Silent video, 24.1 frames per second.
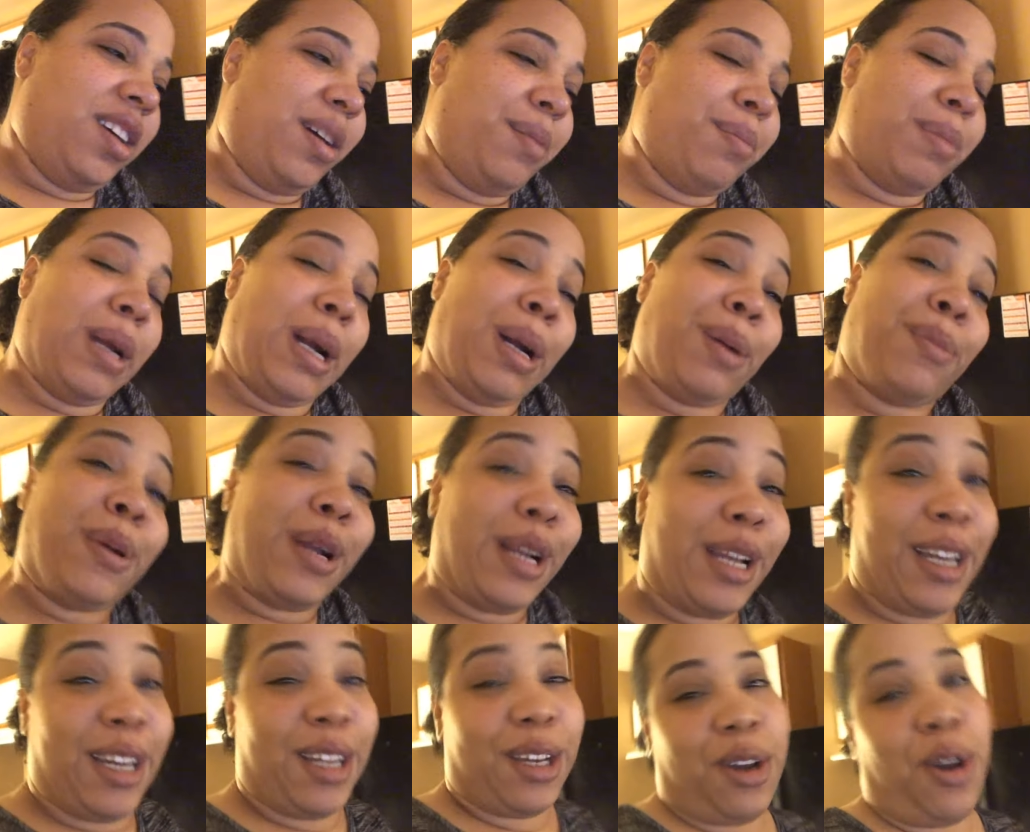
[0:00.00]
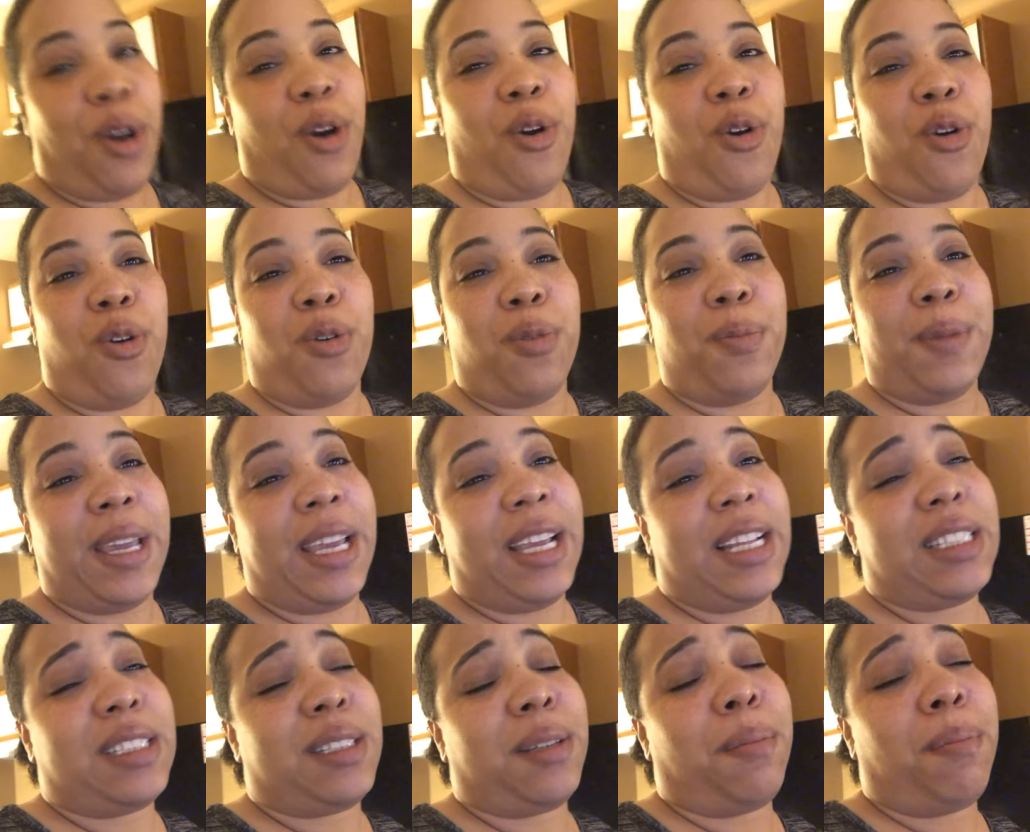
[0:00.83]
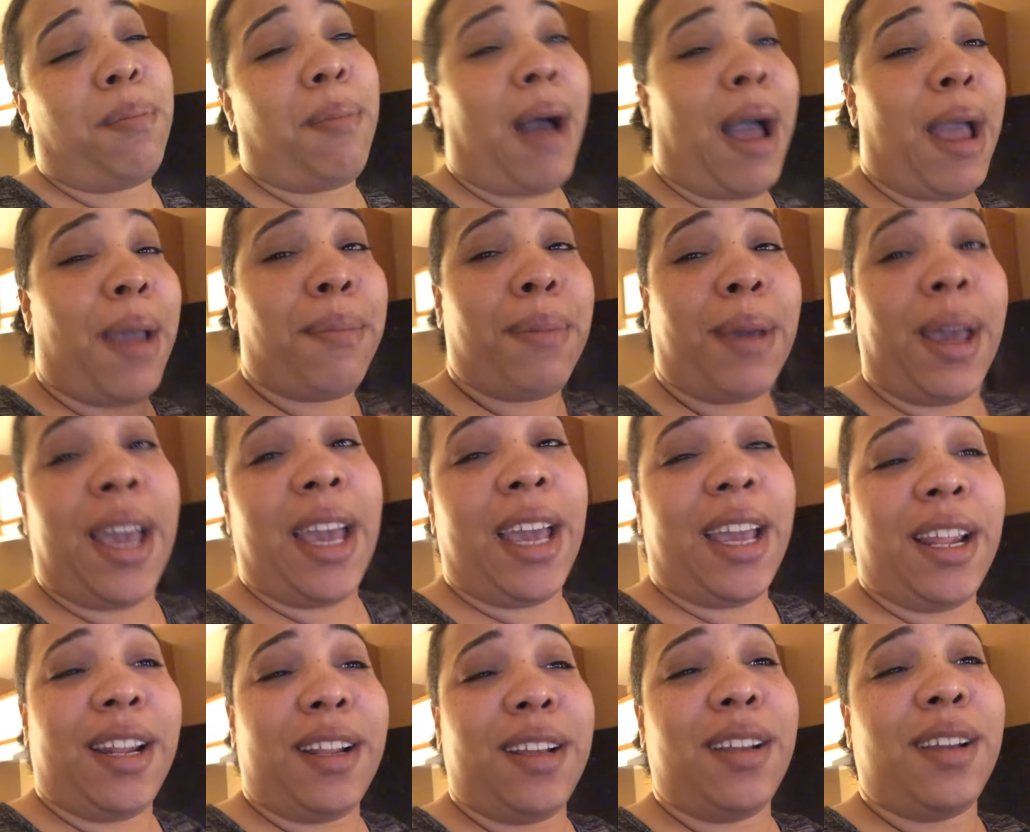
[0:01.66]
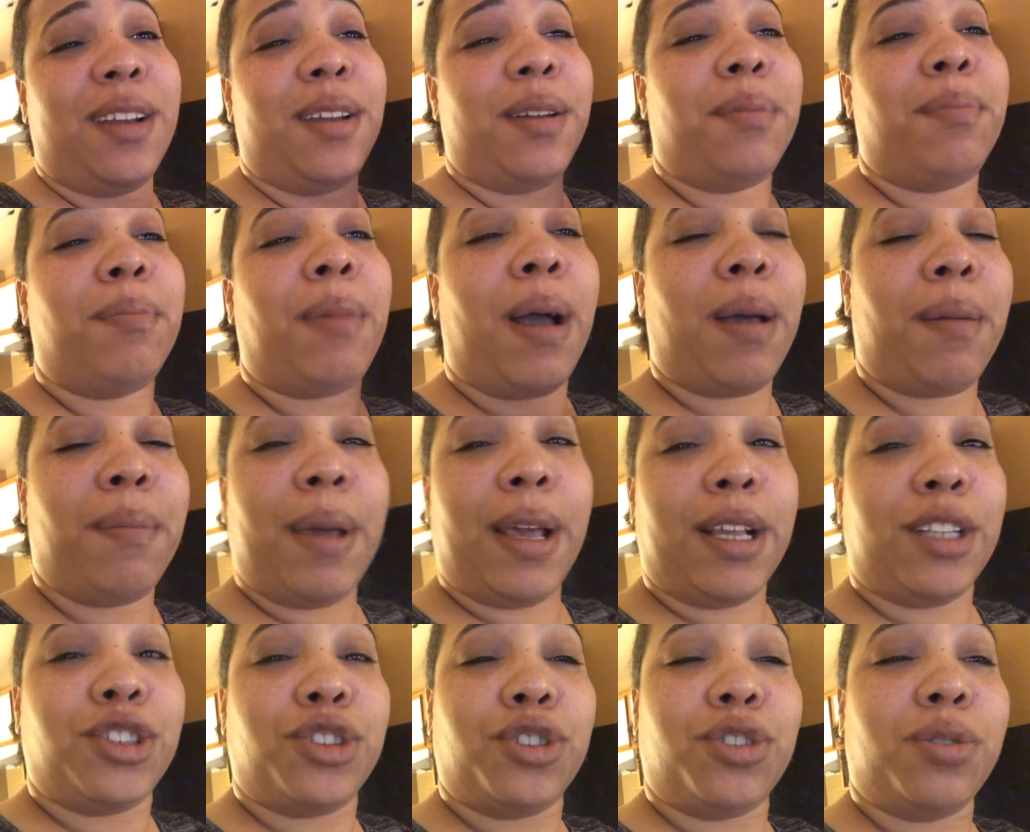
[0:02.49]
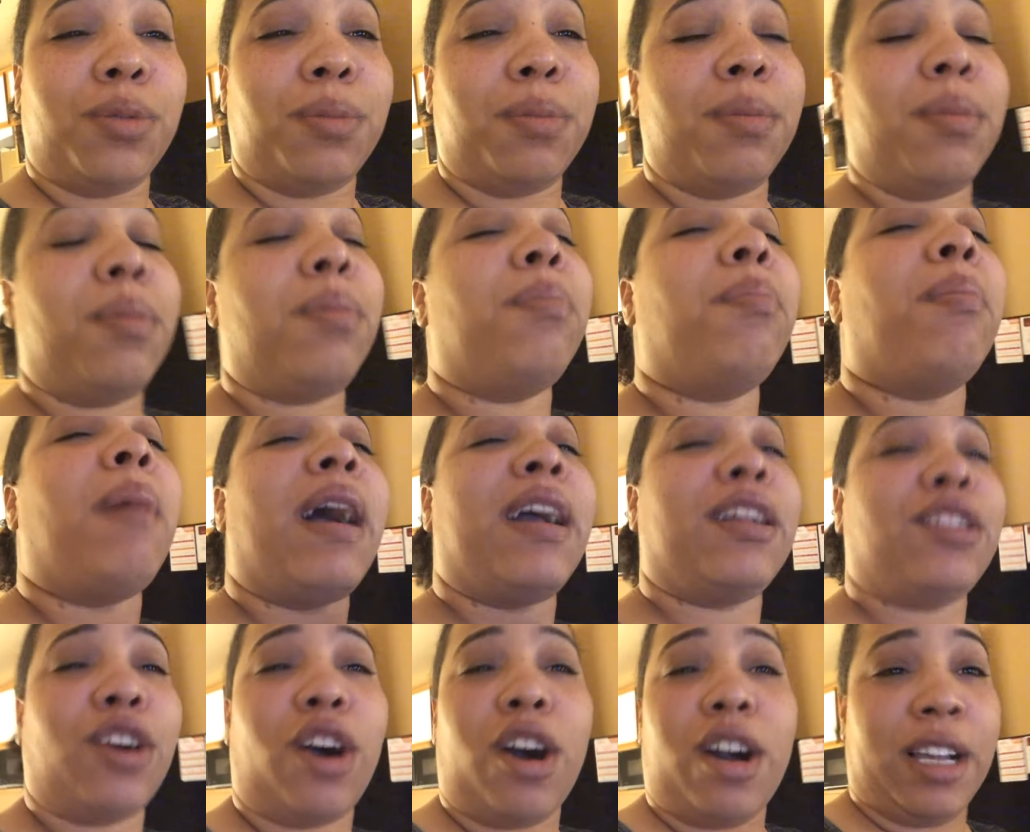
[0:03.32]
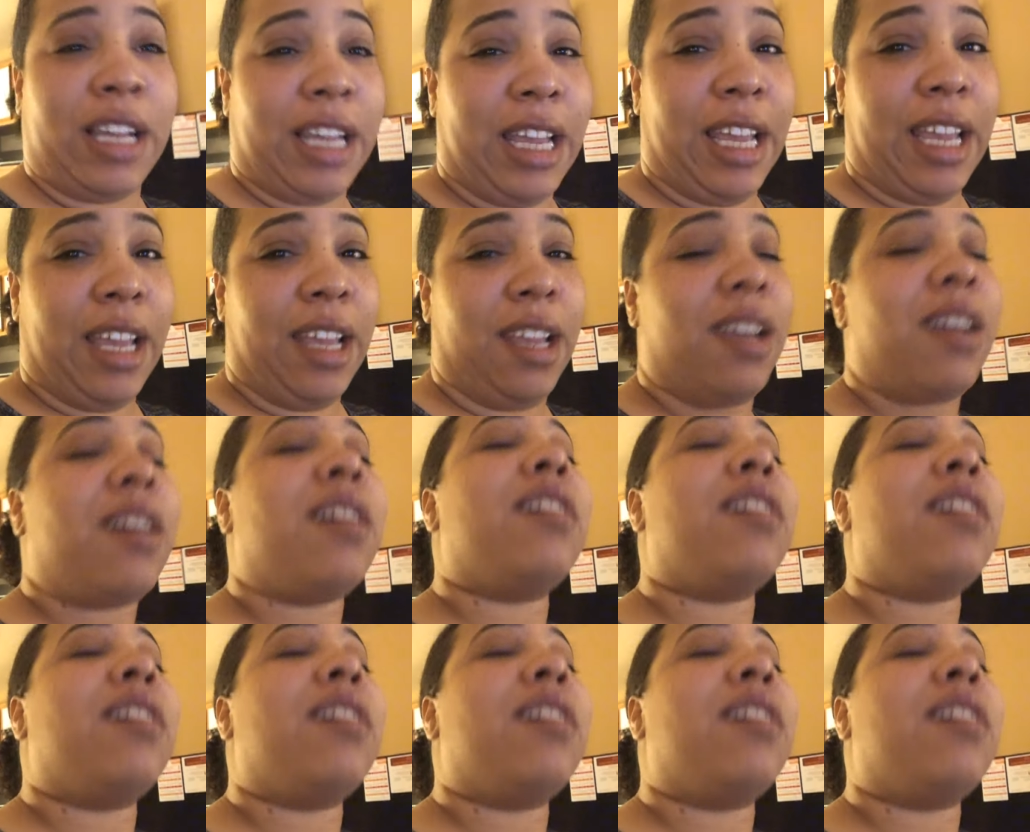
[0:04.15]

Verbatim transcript: But I'm ready to go home and get to my bed, my bedroom, my doggy